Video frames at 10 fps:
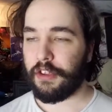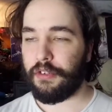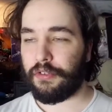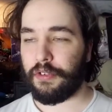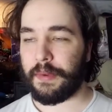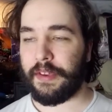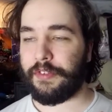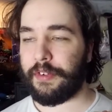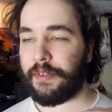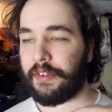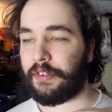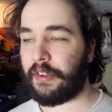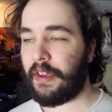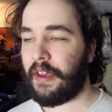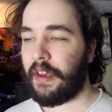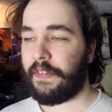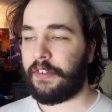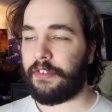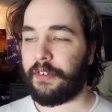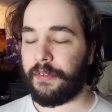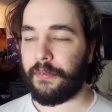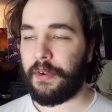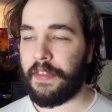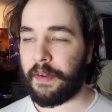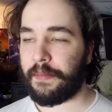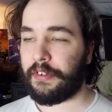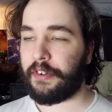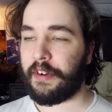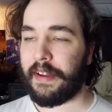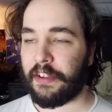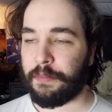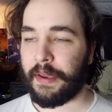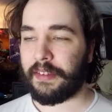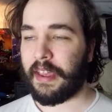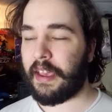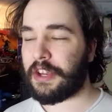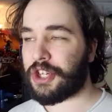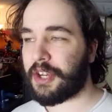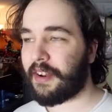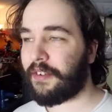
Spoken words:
YouTube gives you this certain rhythm, this certain expectation.